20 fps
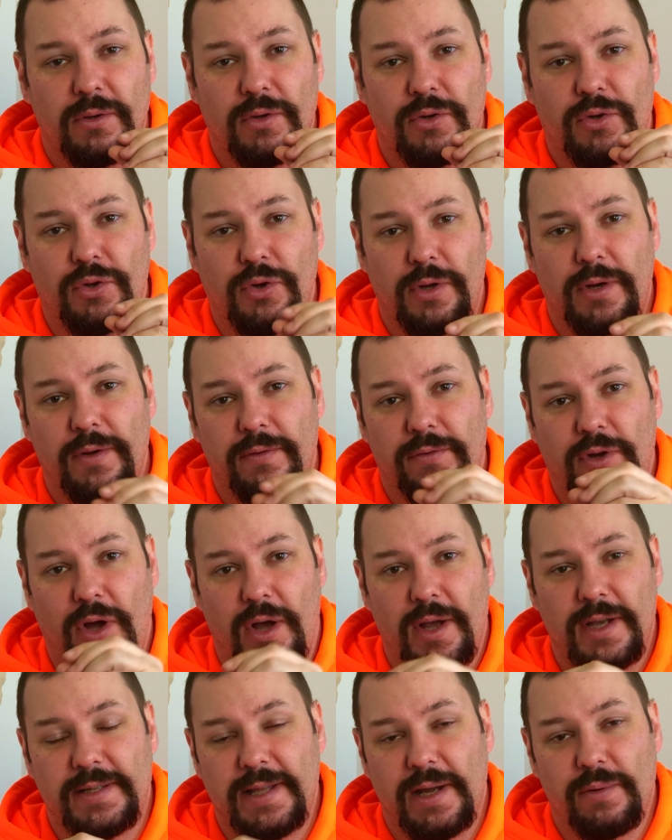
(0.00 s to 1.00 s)
could have
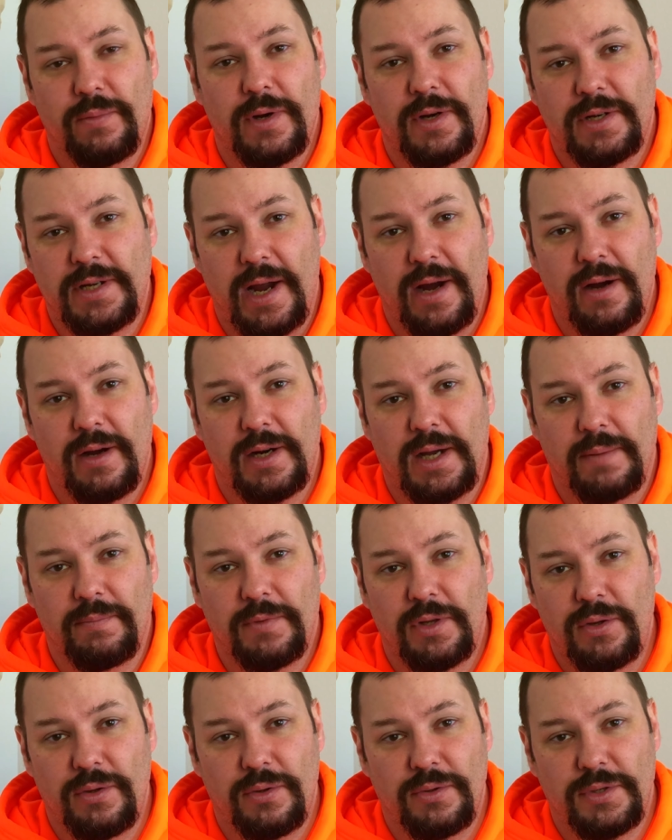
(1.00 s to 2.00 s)
caused that rear tire to come
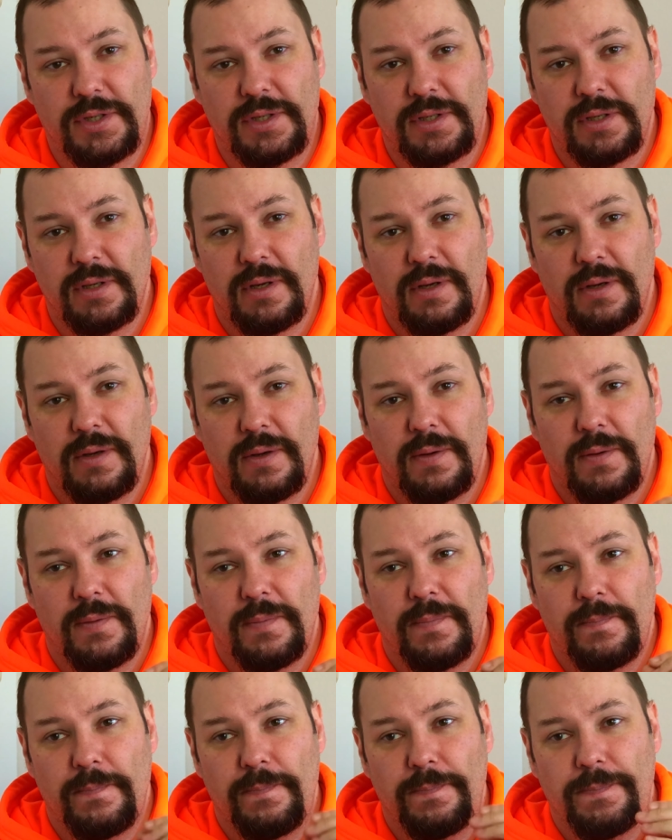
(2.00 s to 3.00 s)
loose,
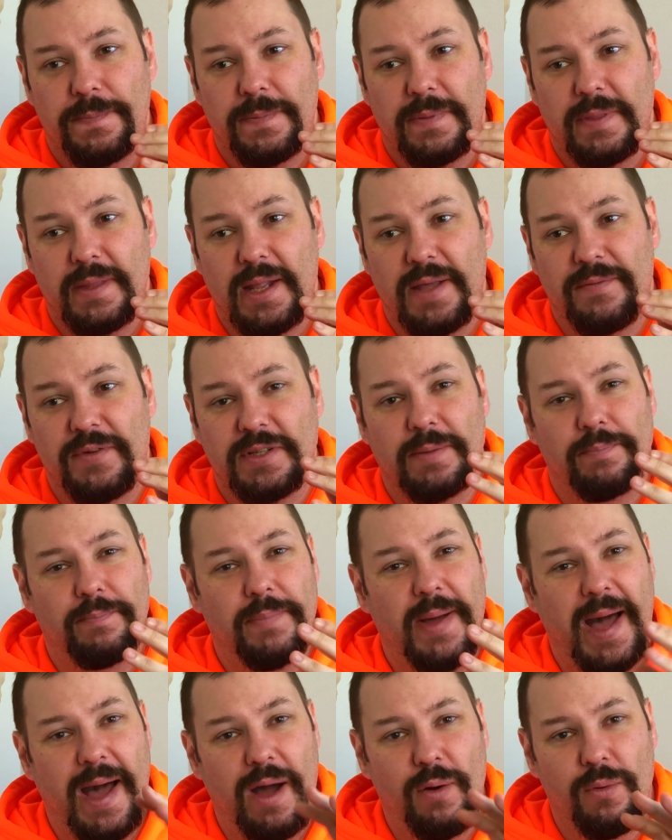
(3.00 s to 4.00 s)
if it's a
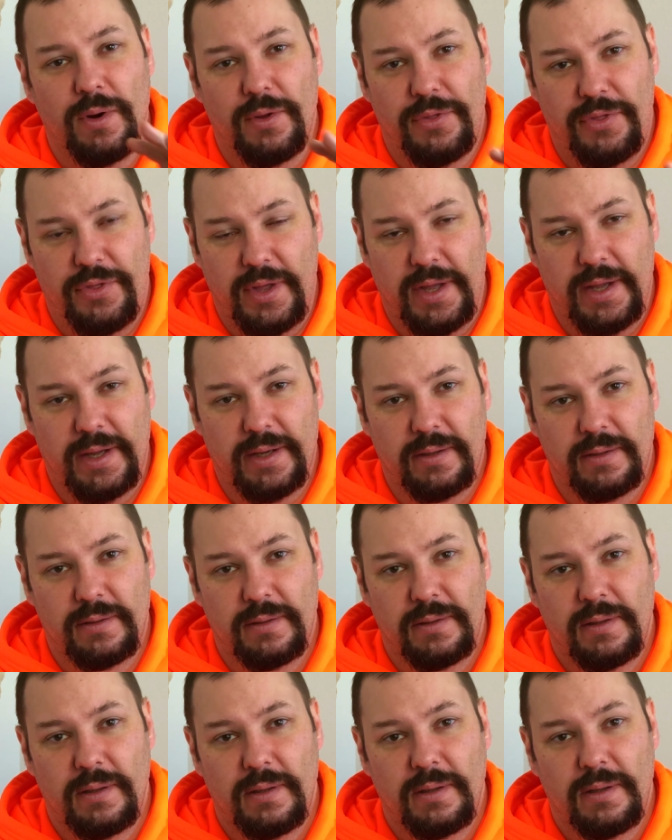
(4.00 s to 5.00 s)
power thing
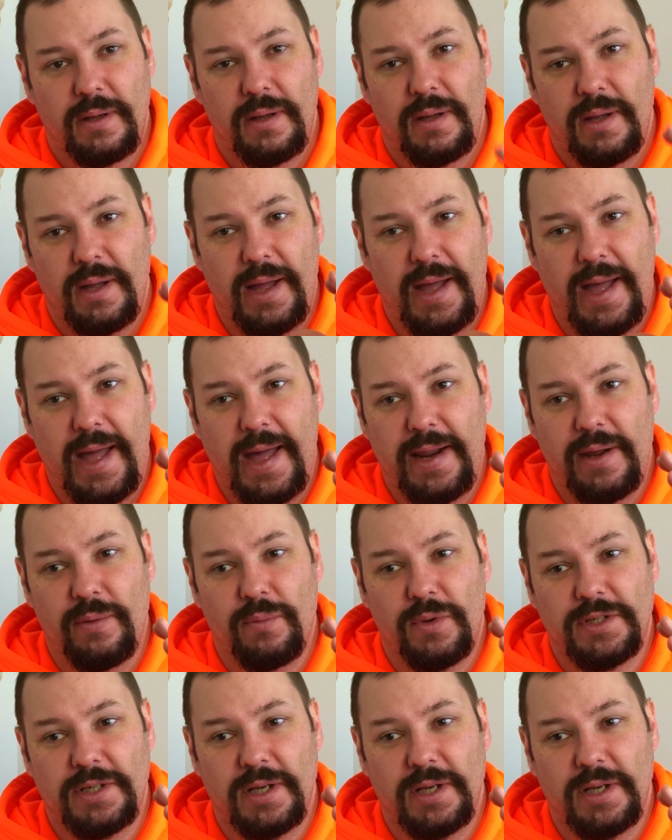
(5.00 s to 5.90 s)
and it was